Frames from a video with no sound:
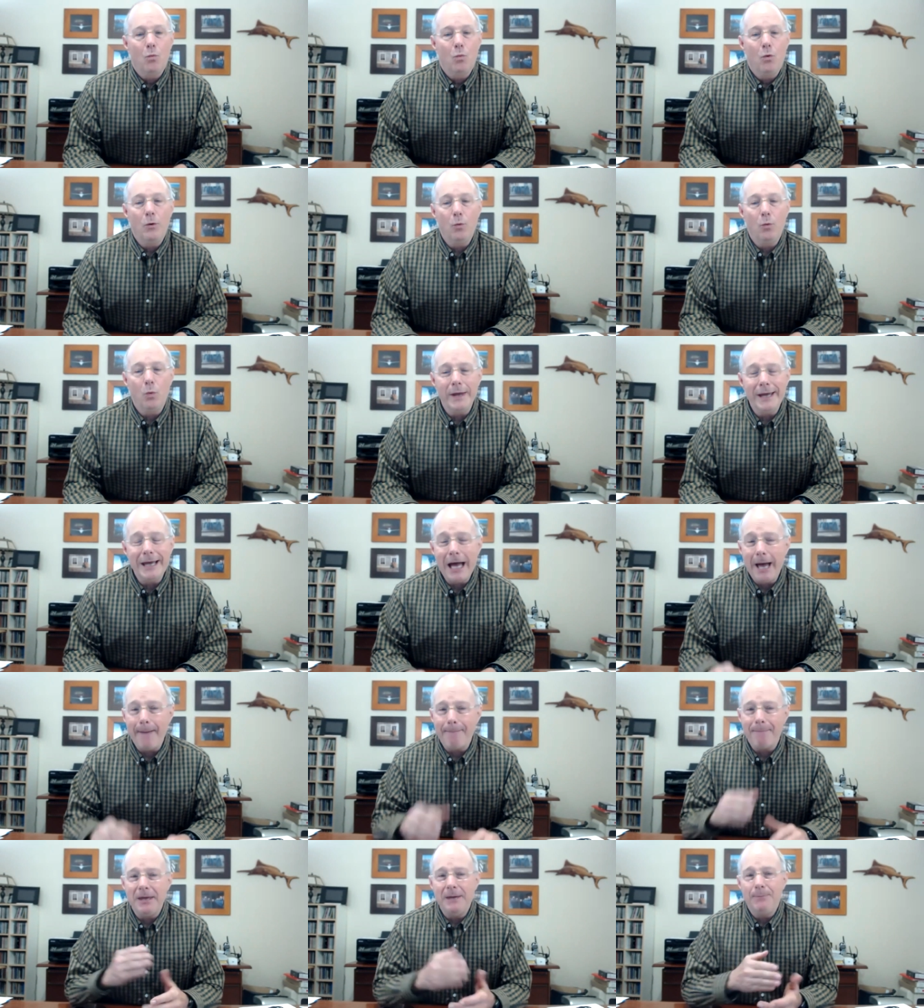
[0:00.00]
When we
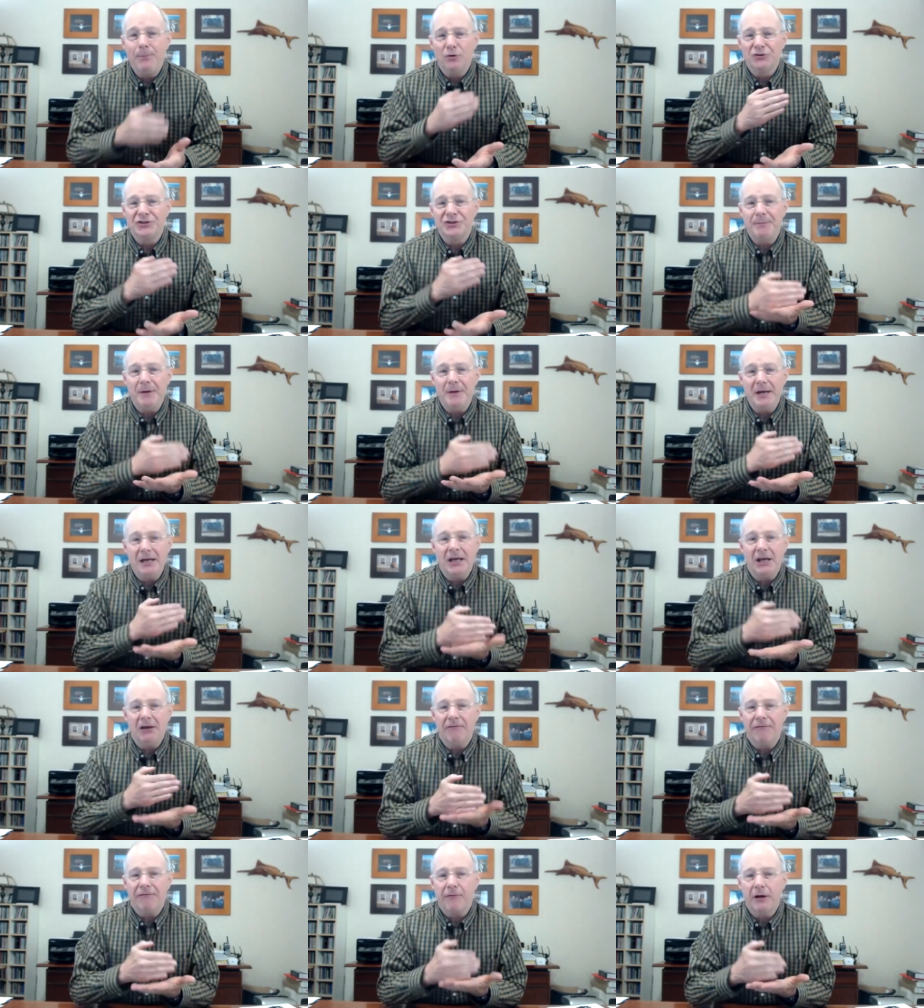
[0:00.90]
got people
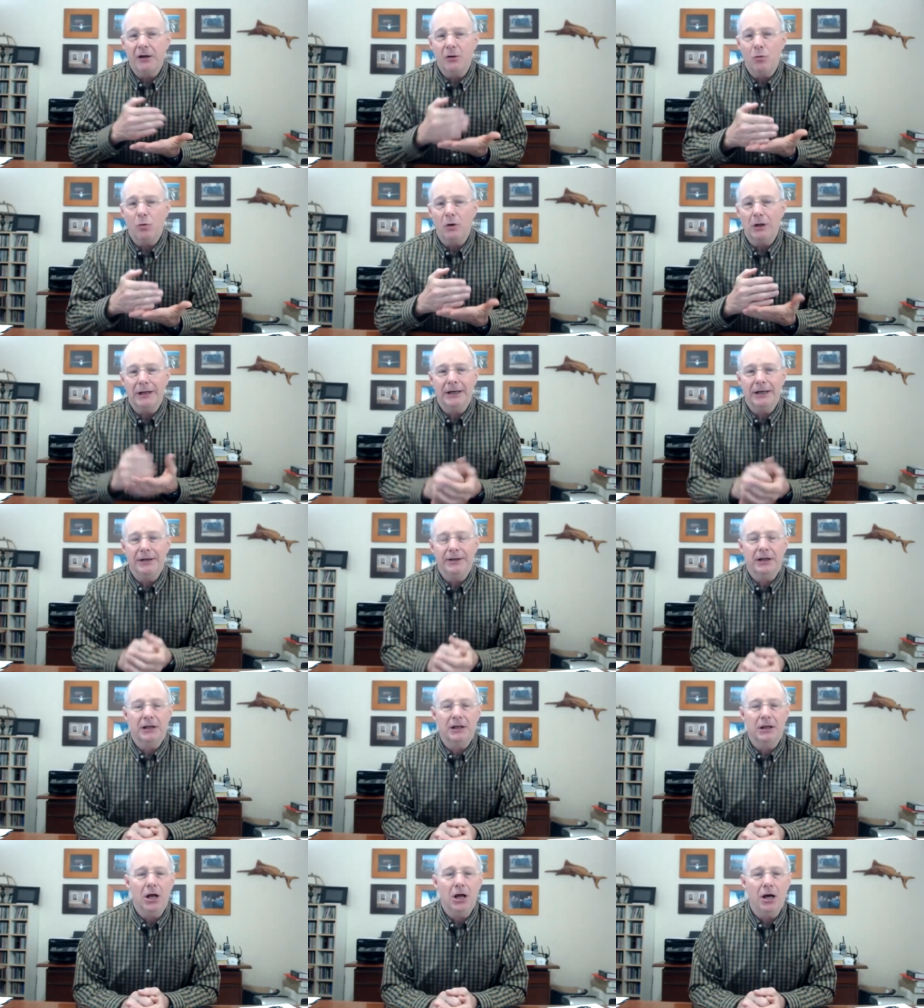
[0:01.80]
speaking frequently in the
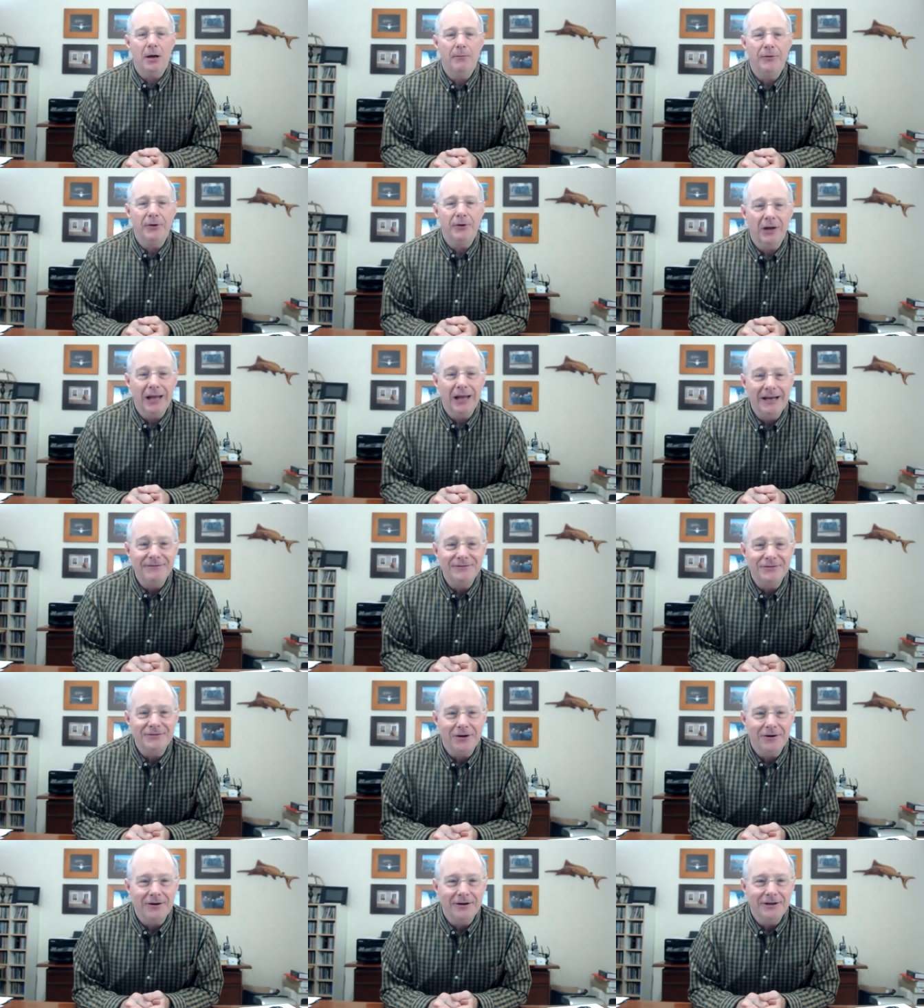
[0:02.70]
club, their life
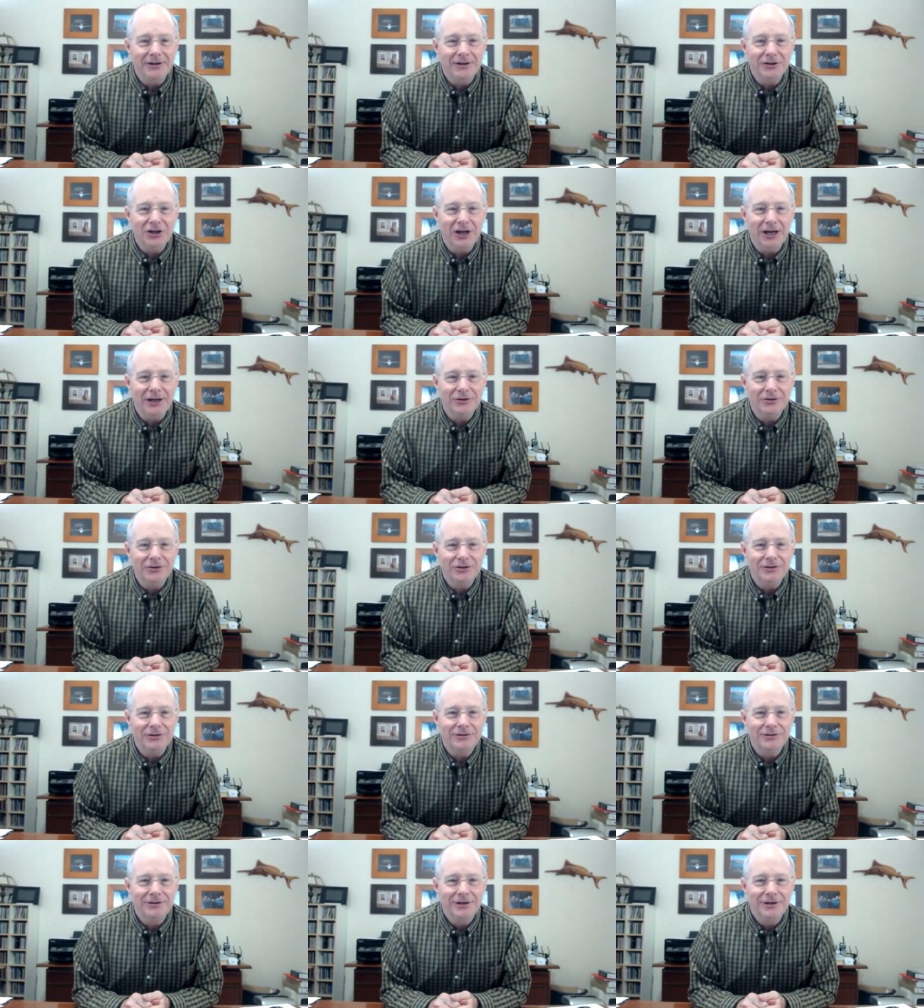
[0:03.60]
started to
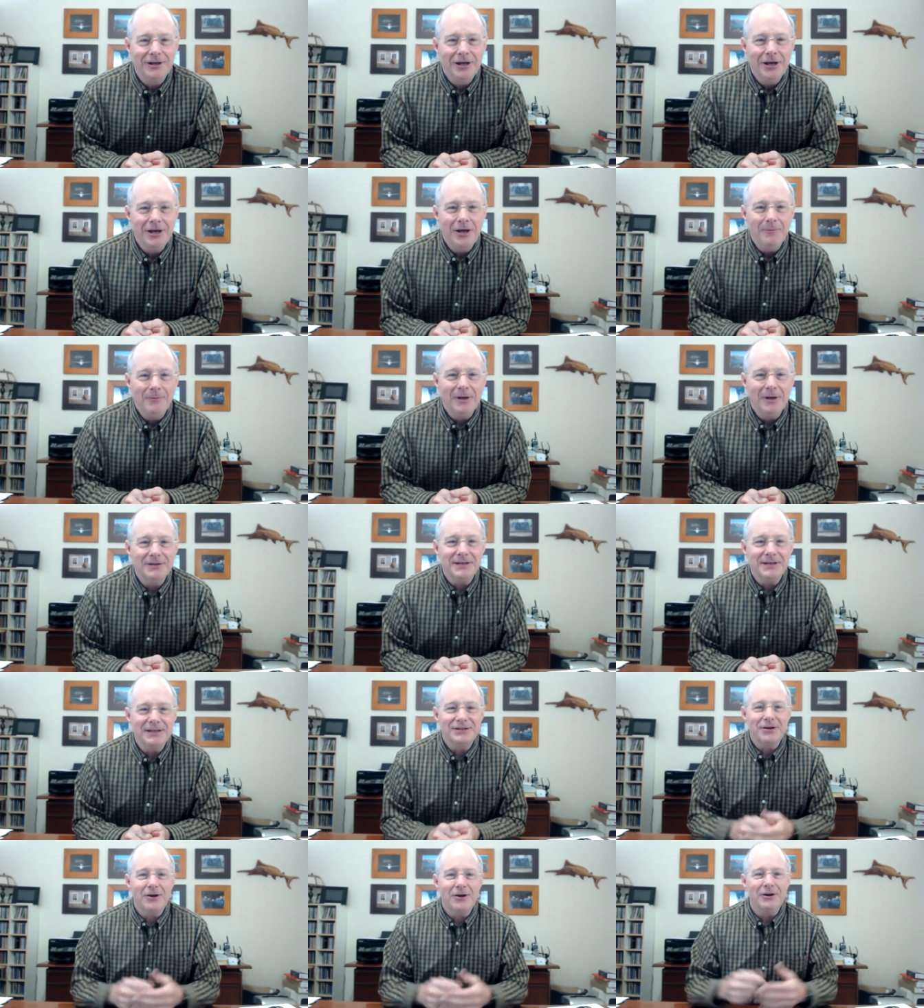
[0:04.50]
change because
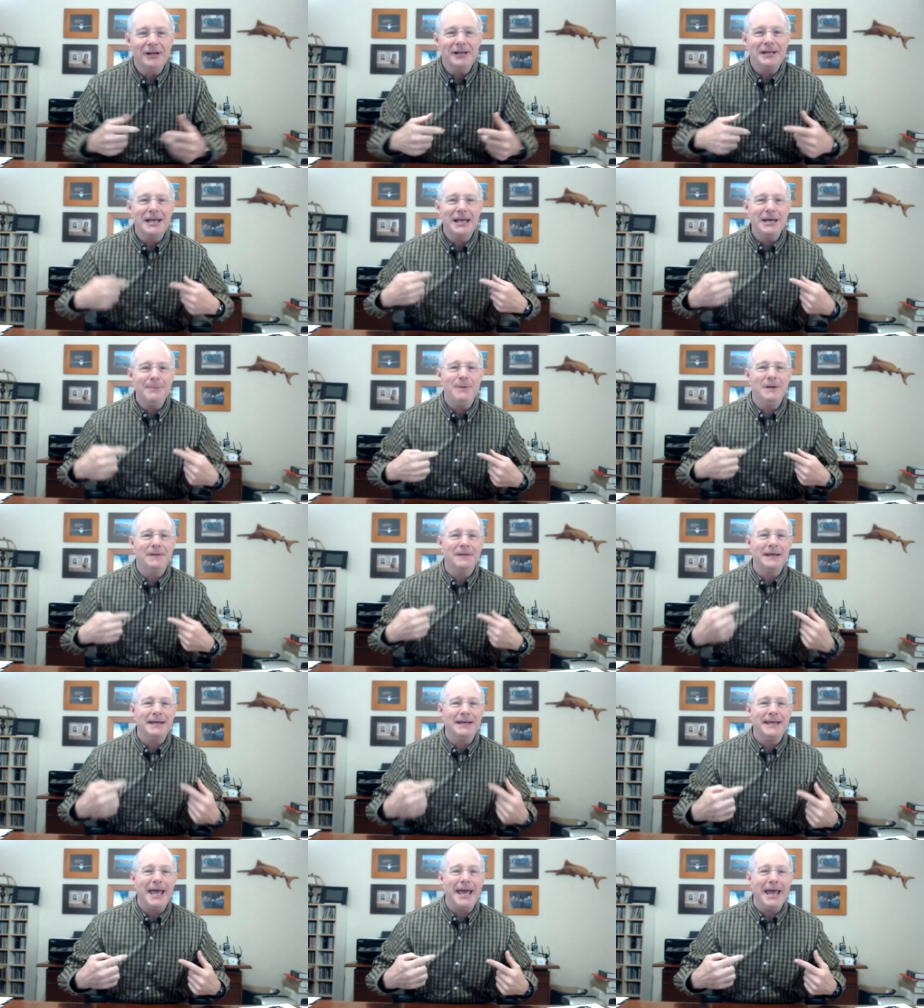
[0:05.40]
they started keeping
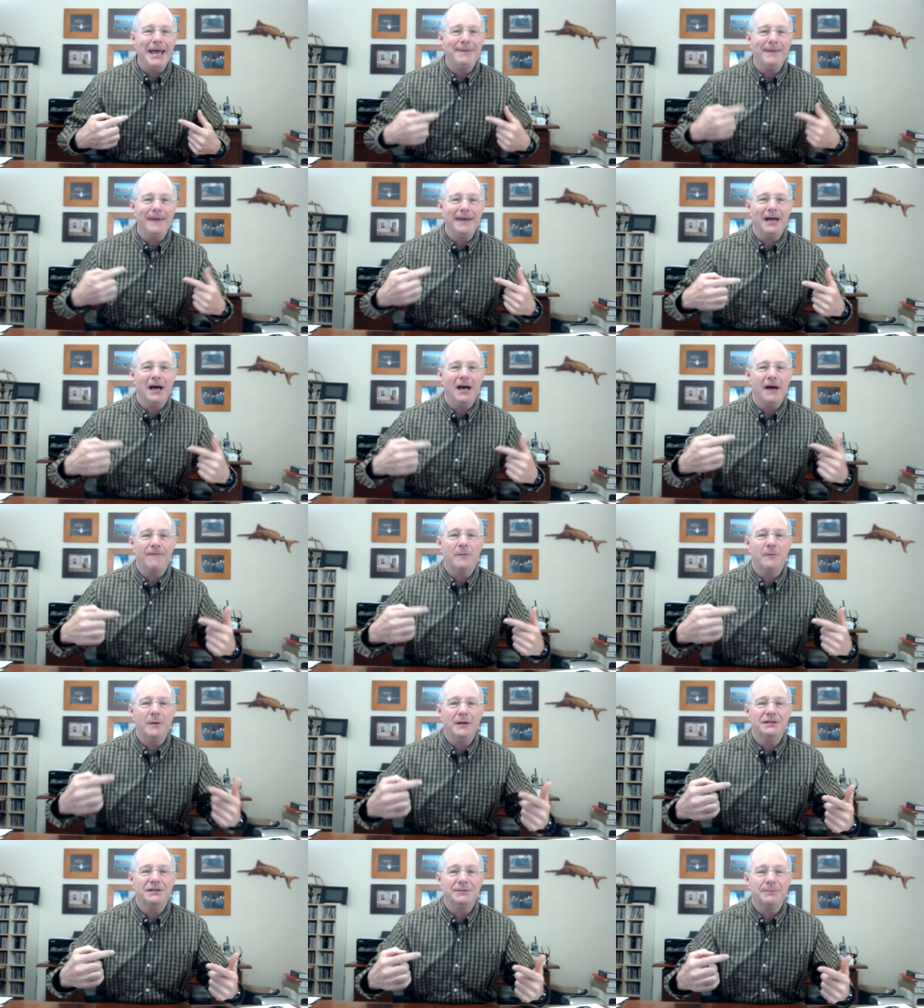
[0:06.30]
the gain they got
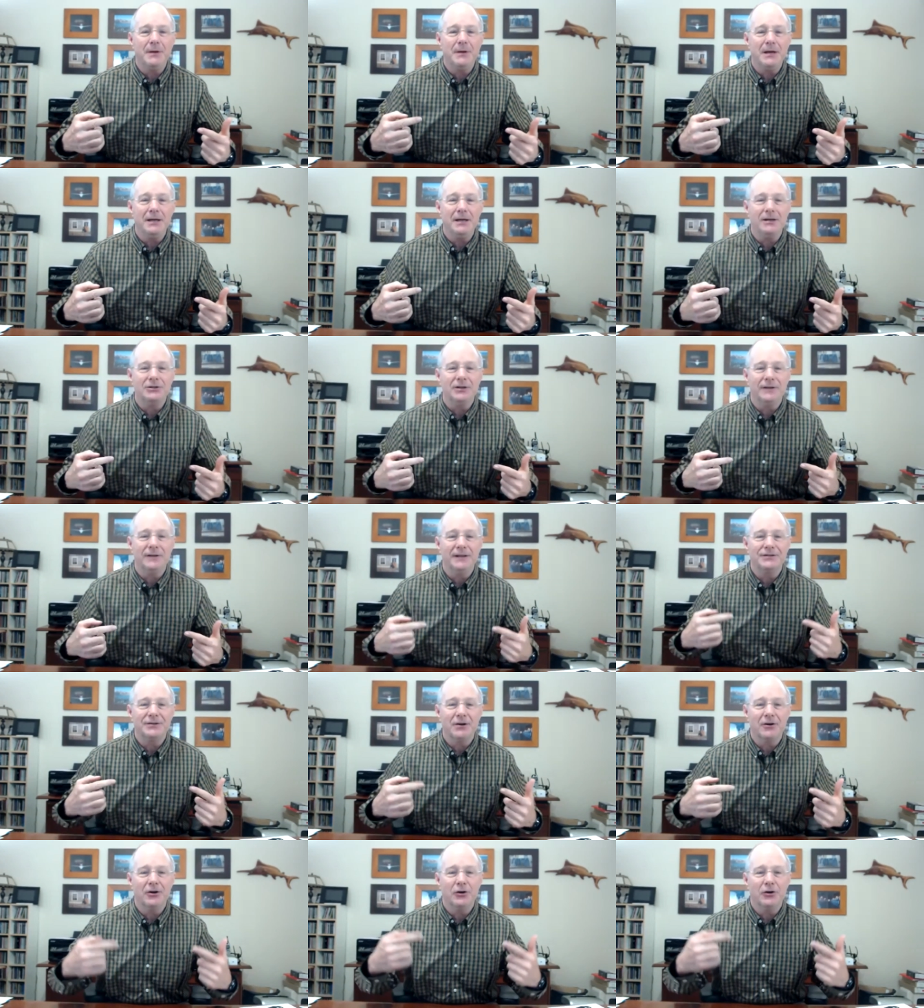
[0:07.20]
from each speech and they
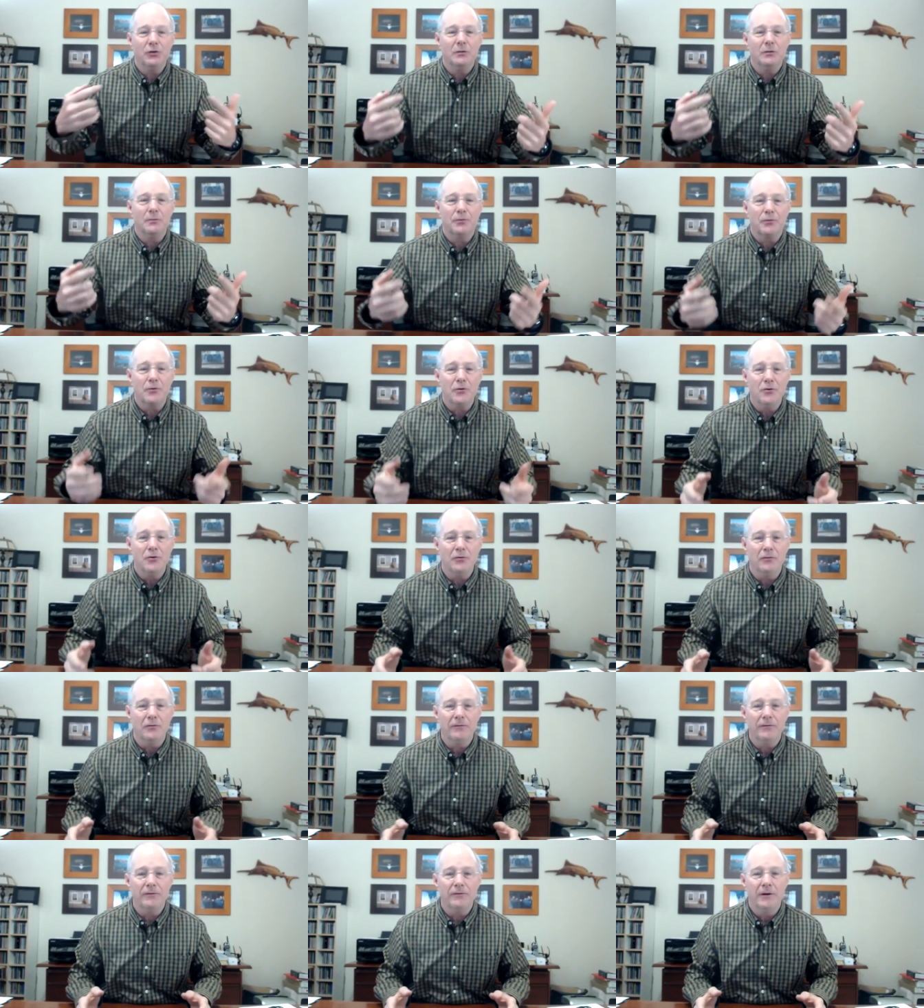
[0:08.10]
started to improve